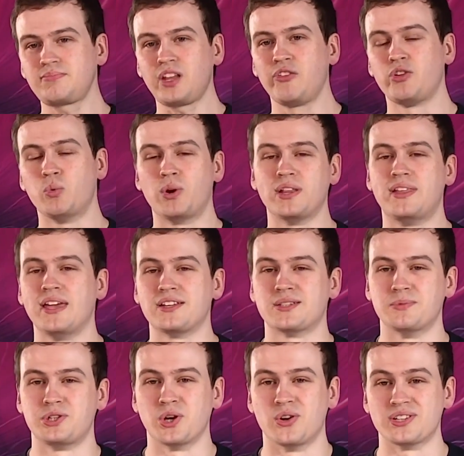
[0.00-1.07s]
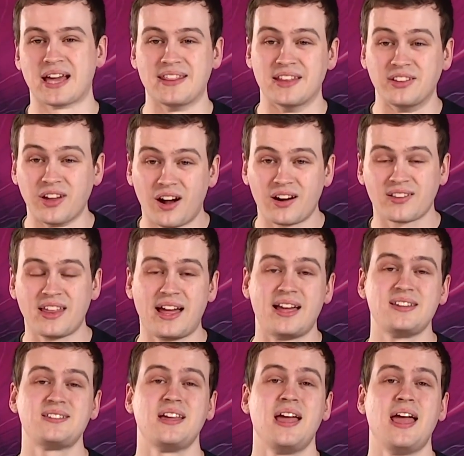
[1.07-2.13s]
If you want to take some shots in the dark, that
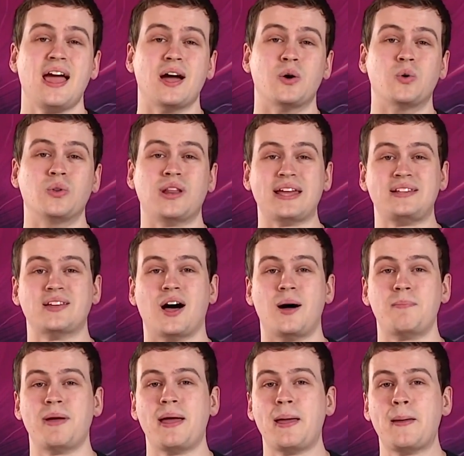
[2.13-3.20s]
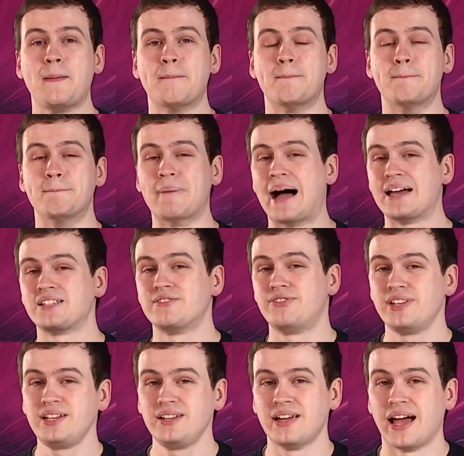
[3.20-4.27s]
is, it will light it up
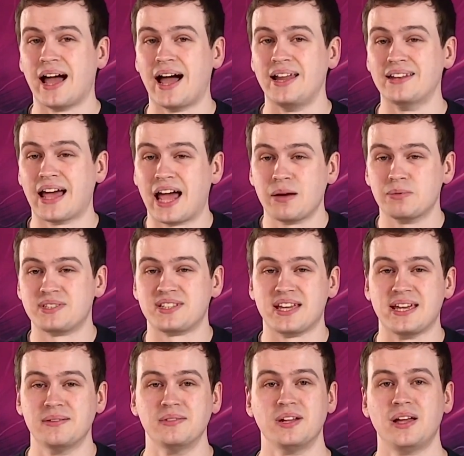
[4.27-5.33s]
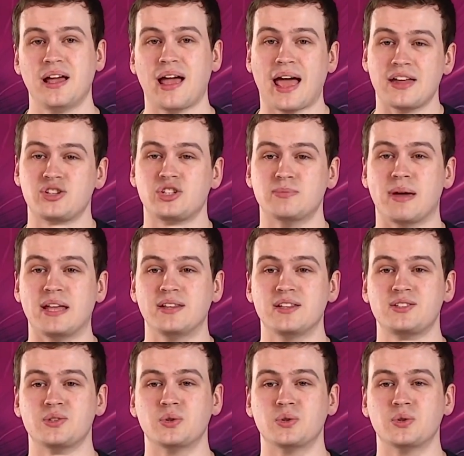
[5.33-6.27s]
massively, and I would say is tremendous.